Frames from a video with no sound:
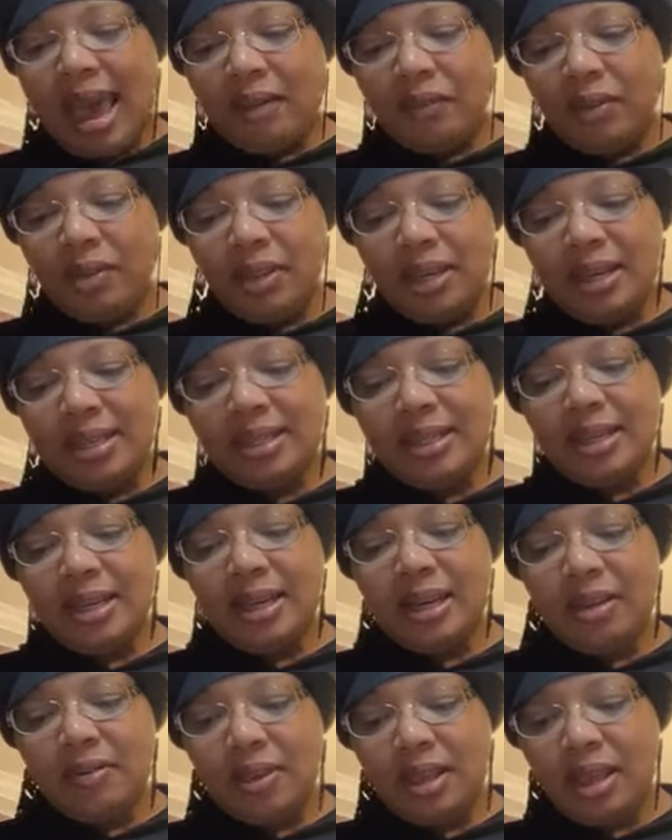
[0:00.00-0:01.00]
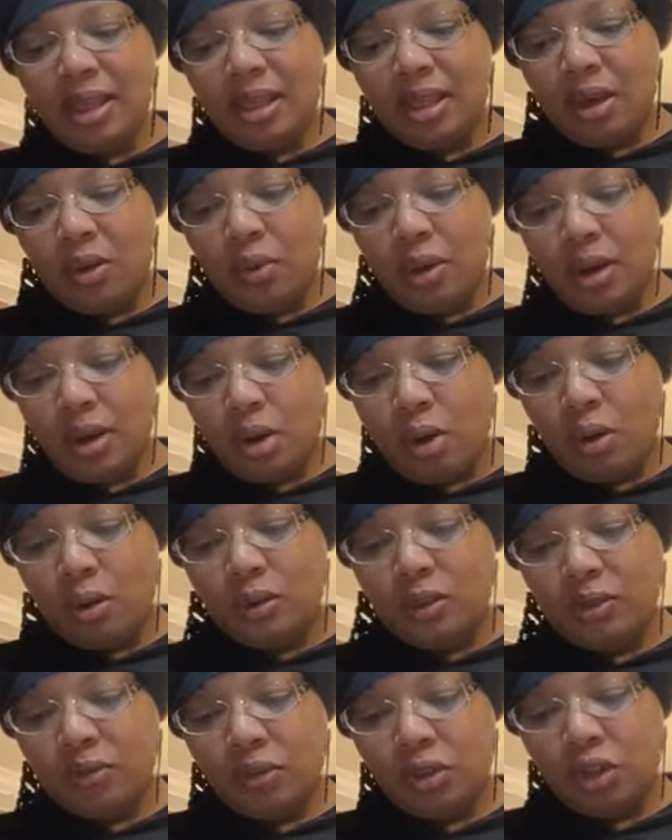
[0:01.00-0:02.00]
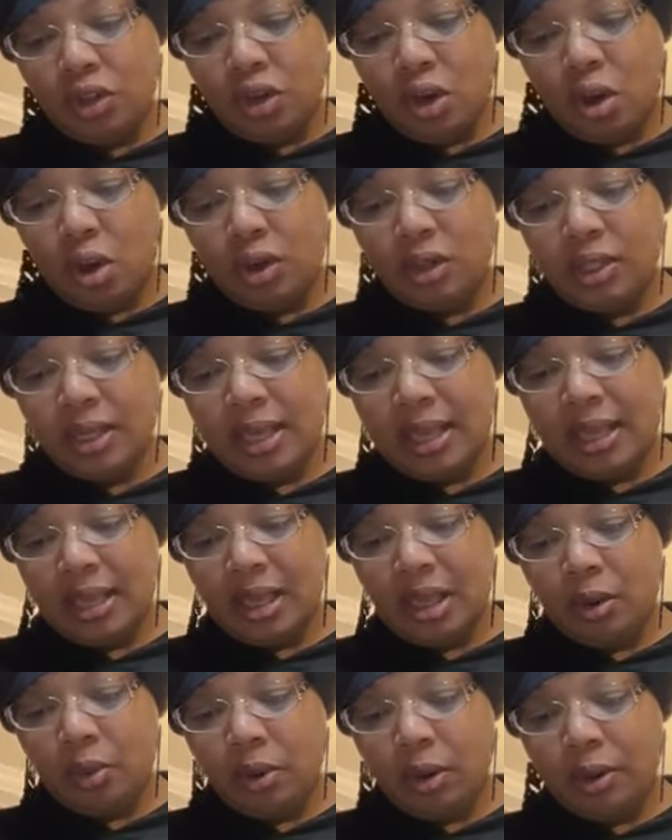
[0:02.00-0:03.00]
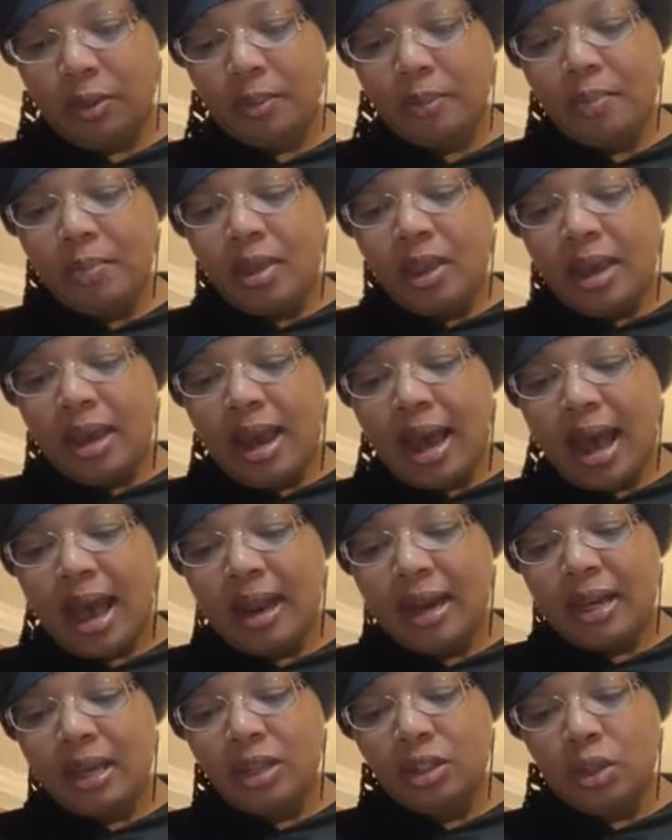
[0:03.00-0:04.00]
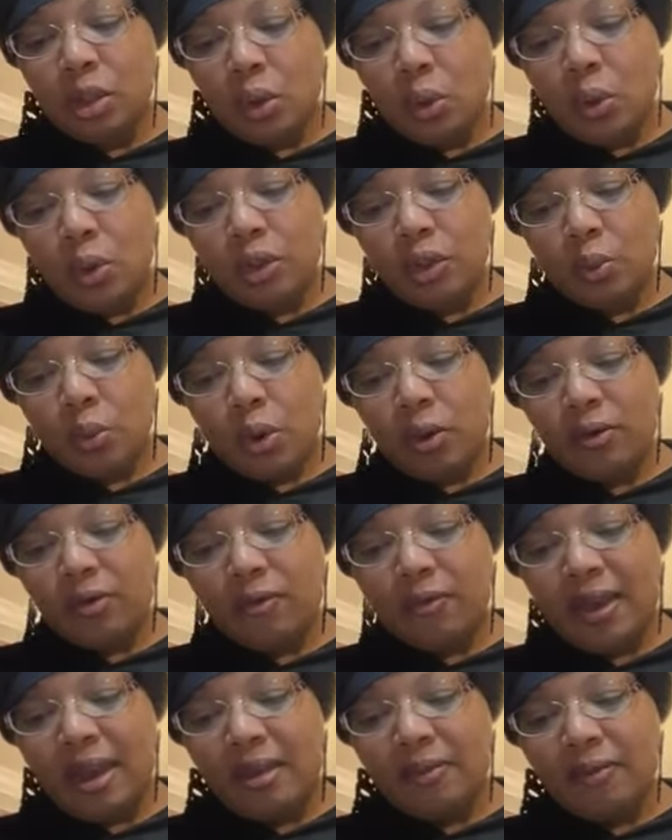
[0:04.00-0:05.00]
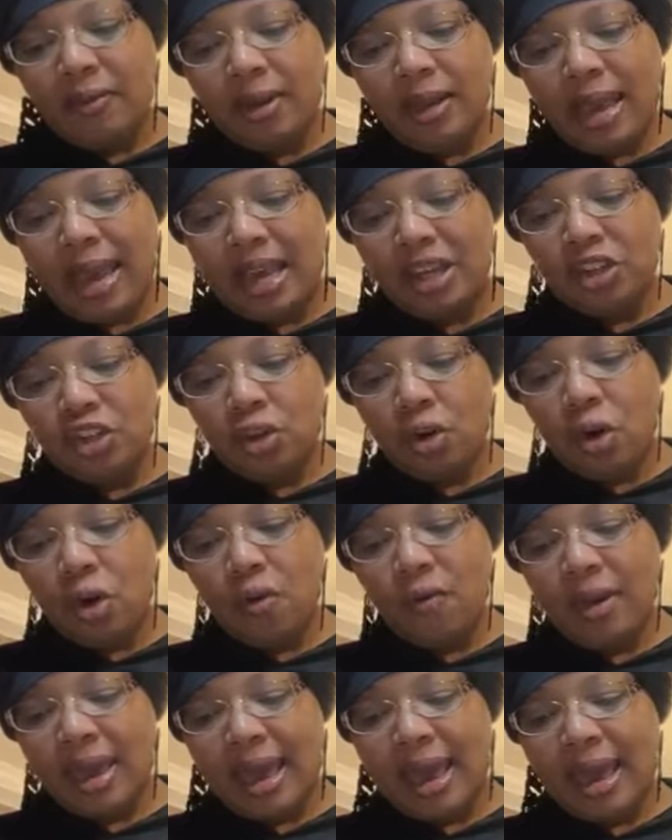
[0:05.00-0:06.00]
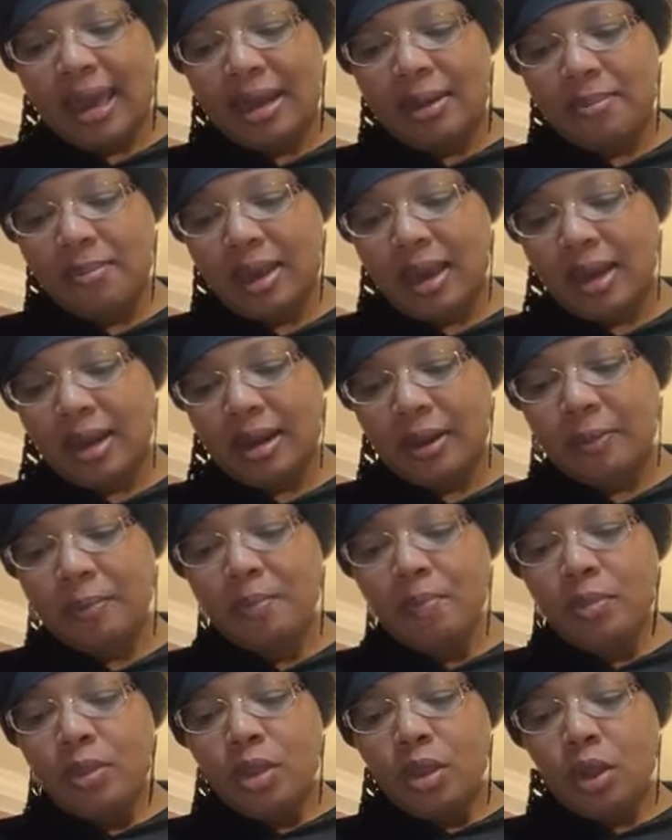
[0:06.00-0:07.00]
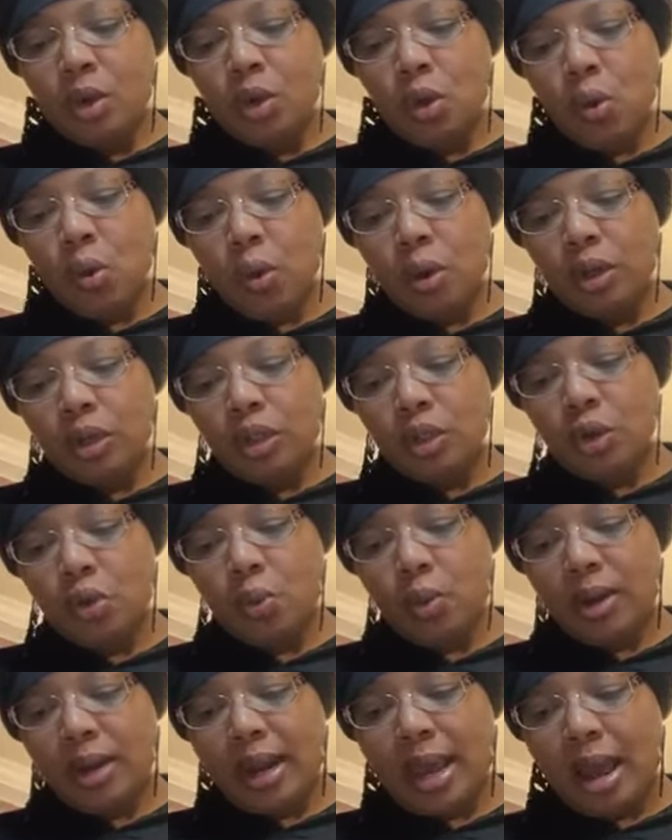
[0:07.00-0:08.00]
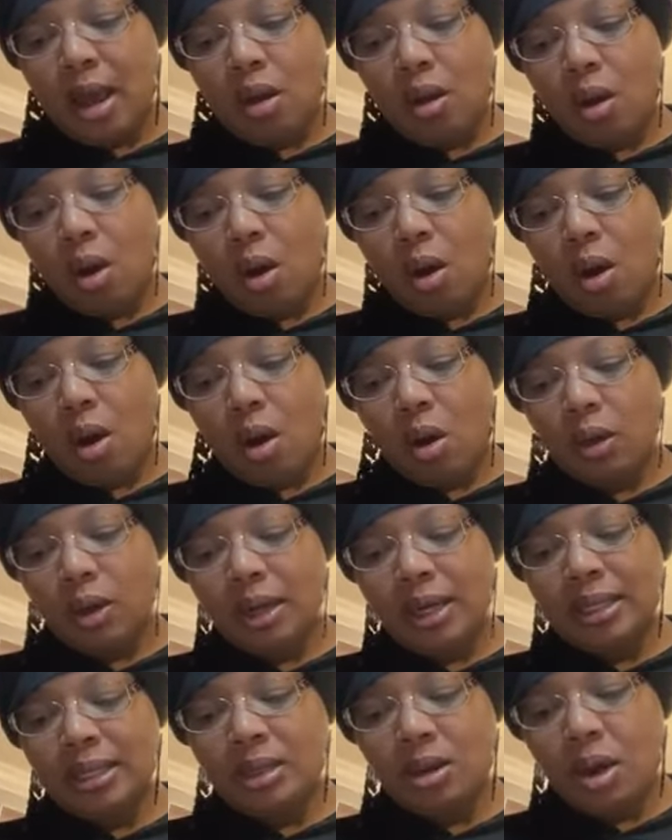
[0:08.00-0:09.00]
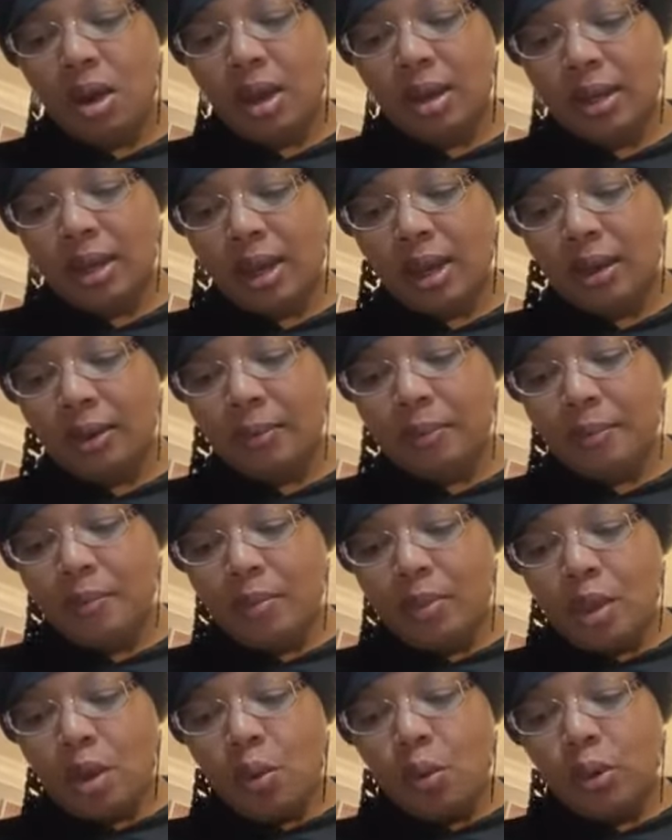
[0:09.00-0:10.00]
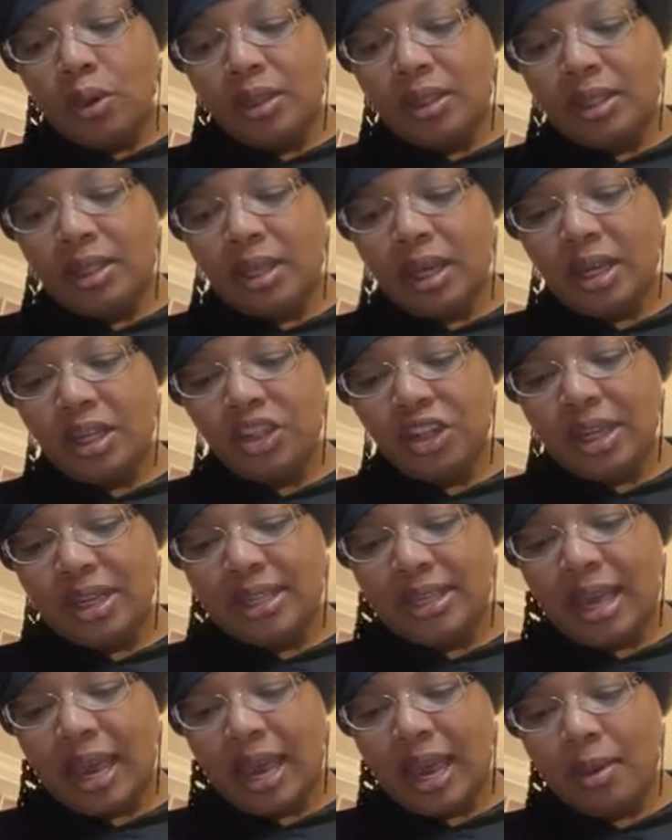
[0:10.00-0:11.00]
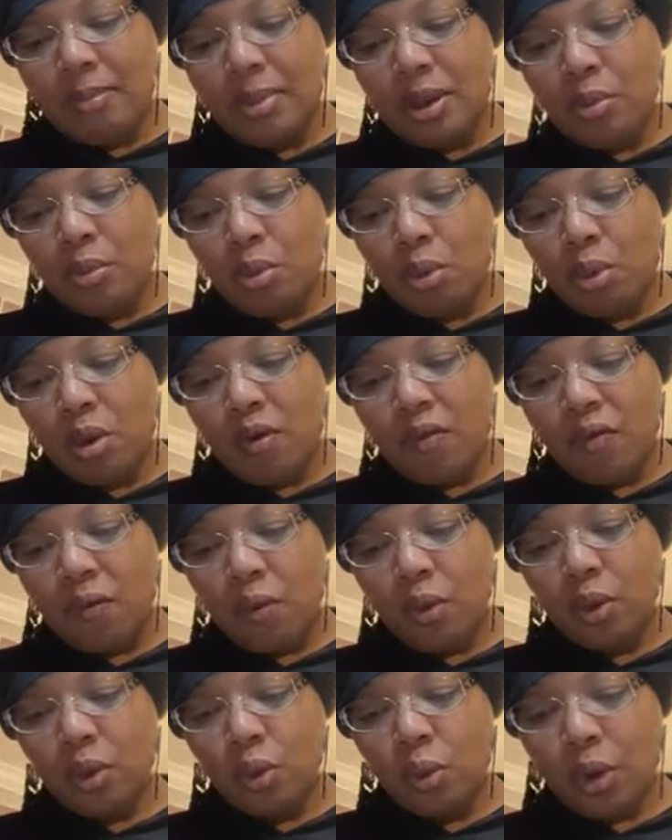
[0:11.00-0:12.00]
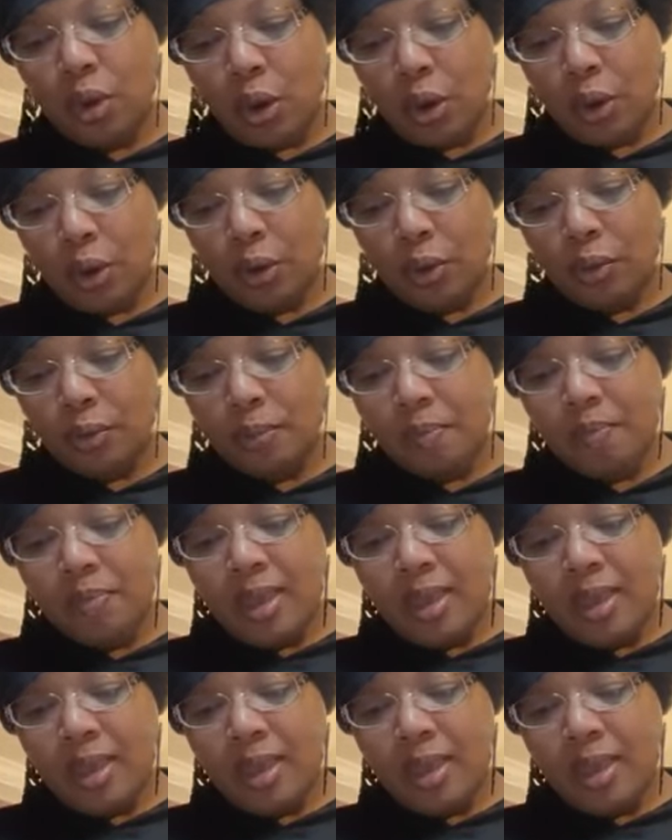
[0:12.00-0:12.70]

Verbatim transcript: After the ascent of the ethereal host of Ashong to Ethera, God and his lords worked faithfully as Jehovah had commanded. The lords, who were now called Adonia, were such as had been brought forth on earth.